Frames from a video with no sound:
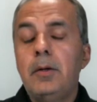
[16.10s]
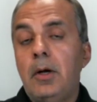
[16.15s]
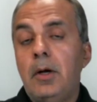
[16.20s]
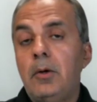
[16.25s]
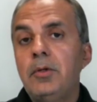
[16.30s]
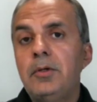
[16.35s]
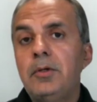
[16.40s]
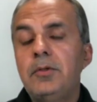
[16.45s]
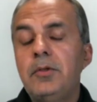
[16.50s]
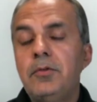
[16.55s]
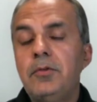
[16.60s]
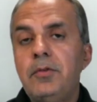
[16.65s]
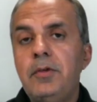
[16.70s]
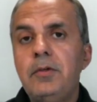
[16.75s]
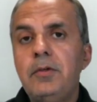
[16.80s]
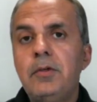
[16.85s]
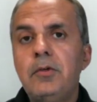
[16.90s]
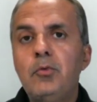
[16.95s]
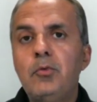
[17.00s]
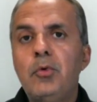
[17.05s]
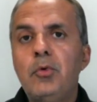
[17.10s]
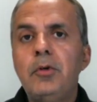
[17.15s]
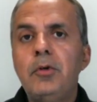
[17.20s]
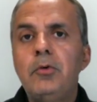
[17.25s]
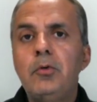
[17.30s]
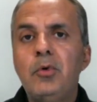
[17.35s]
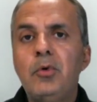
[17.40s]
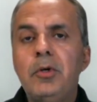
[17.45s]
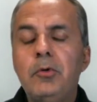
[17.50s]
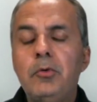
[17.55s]
Now that the season
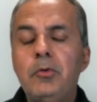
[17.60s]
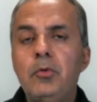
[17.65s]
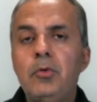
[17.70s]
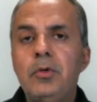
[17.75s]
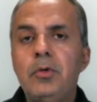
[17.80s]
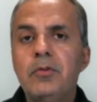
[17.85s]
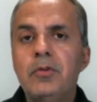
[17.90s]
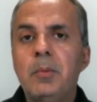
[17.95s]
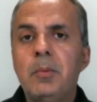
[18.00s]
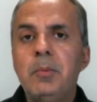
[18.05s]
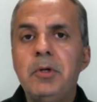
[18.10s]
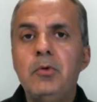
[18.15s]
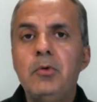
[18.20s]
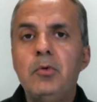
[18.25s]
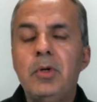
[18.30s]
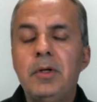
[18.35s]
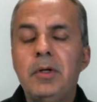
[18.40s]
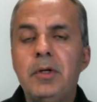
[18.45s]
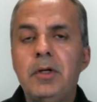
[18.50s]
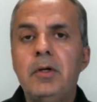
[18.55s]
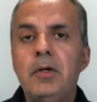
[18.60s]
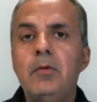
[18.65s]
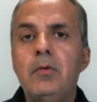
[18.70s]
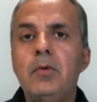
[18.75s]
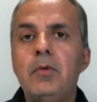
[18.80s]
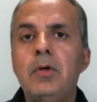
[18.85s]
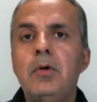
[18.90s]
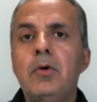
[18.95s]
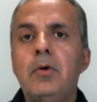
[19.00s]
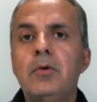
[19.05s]
2022 is coming to an
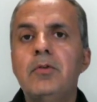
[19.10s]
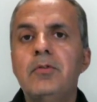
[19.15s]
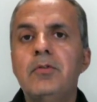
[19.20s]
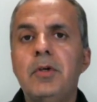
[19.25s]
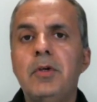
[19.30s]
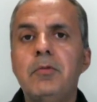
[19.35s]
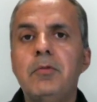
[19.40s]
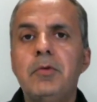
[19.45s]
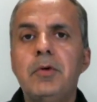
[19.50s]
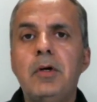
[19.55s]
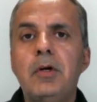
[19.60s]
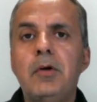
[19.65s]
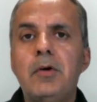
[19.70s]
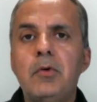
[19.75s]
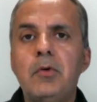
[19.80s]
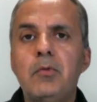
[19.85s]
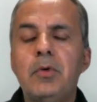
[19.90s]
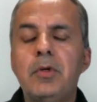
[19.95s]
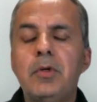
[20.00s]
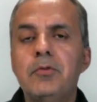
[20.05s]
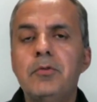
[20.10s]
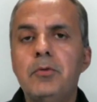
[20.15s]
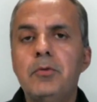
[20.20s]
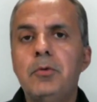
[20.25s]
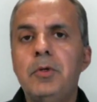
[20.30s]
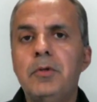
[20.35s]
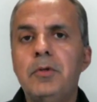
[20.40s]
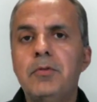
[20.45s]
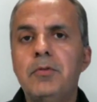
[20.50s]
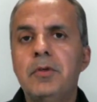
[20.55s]
end, we got several requests
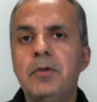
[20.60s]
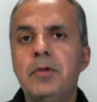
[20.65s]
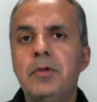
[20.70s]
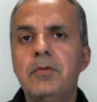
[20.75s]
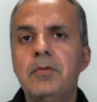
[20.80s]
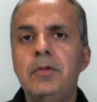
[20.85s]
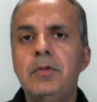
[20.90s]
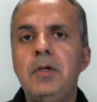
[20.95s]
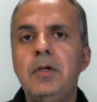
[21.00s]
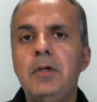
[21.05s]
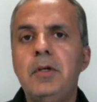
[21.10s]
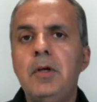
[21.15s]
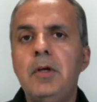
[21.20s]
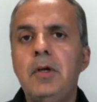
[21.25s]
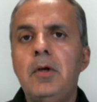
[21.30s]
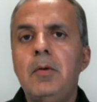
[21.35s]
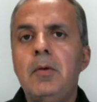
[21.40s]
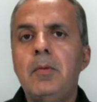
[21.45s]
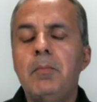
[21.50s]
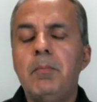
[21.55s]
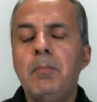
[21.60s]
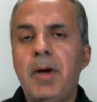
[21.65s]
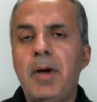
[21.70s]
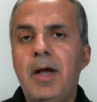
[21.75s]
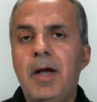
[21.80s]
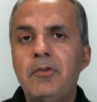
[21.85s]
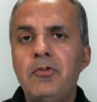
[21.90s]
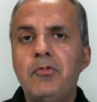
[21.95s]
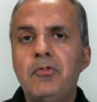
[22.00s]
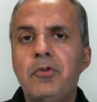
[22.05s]
to discuss the
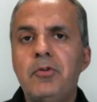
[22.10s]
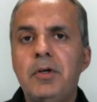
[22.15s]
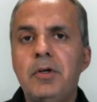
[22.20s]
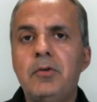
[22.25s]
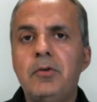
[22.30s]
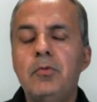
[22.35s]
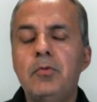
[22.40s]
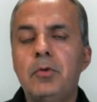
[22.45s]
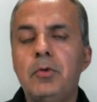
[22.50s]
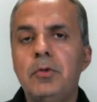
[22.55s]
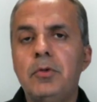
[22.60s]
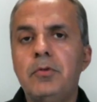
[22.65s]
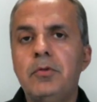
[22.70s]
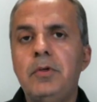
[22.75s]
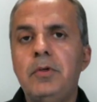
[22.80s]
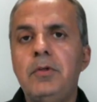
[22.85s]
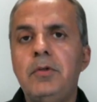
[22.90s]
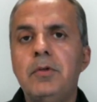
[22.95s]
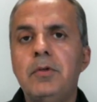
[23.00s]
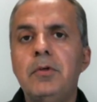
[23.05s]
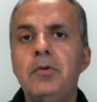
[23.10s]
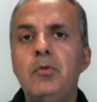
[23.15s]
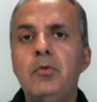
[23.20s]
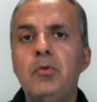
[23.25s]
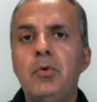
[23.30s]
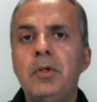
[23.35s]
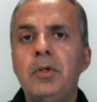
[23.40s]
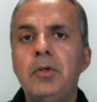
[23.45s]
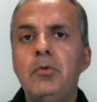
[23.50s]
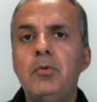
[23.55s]
match trends for the season
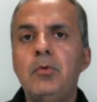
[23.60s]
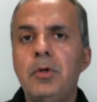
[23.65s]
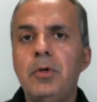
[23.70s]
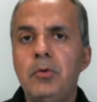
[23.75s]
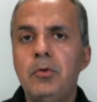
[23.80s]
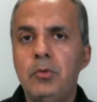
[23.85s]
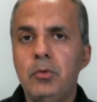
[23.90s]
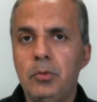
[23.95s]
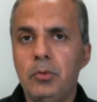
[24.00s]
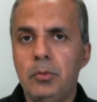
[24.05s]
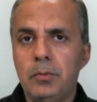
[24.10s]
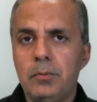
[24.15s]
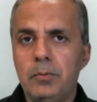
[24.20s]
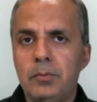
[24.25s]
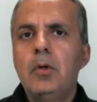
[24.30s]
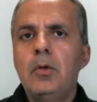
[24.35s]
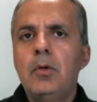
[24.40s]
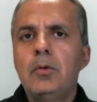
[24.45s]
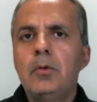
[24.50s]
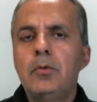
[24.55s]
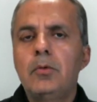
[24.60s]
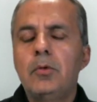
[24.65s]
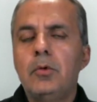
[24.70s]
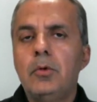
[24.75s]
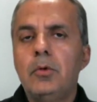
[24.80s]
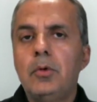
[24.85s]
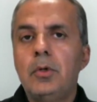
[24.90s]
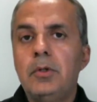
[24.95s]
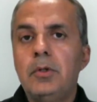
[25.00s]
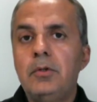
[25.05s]
2022.
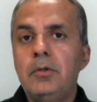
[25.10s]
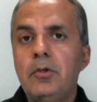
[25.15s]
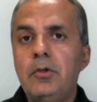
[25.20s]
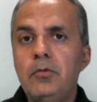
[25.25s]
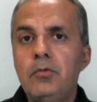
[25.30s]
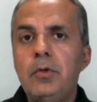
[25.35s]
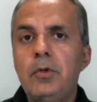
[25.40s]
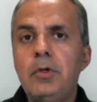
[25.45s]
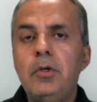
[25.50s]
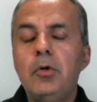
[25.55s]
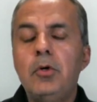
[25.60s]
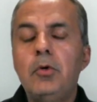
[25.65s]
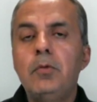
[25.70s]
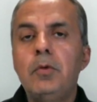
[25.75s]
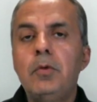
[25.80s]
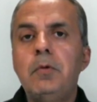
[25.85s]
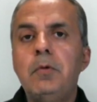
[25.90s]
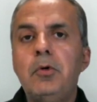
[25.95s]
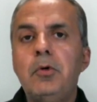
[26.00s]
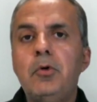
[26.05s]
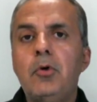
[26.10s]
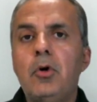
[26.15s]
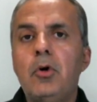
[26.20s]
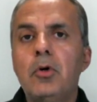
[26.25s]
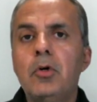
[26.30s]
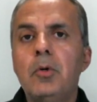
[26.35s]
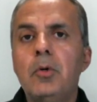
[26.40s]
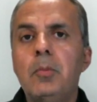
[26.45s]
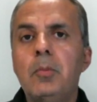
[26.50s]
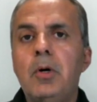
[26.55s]
So in this video, we will
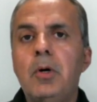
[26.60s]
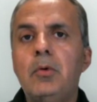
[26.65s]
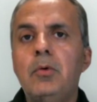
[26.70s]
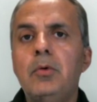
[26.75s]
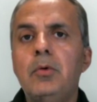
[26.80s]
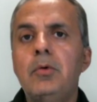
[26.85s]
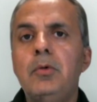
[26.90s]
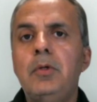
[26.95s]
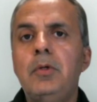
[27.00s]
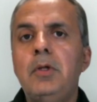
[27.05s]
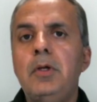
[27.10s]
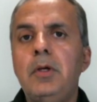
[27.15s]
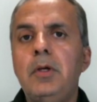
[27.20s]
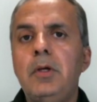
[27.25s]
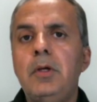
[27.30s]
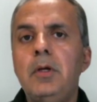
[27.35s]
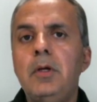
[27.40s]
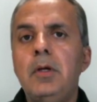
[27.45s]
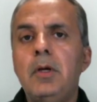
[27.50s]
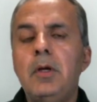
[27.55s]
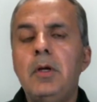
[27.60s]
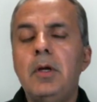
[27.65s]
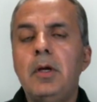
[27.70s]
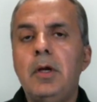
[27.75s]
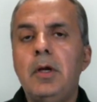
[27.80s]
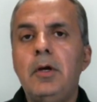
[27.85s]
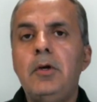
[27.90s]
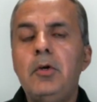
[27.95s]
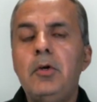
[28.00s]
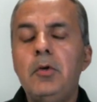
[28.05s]
talk about the
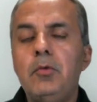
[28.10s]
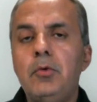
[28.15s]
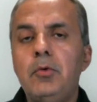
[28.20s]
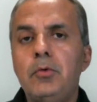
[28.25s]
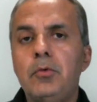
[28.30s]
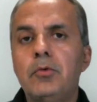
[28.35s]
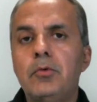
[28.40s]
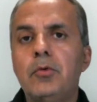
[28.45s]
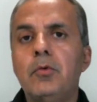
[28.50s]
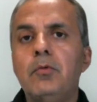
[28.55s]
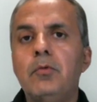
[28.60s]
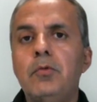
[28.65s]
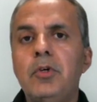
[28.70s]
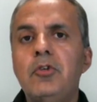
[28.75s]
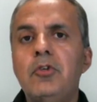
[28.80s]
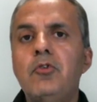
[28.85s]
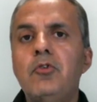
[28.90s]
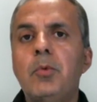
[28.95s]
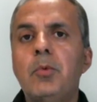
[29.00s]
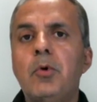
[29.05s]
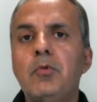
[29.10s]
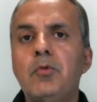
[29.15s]
interviews. So which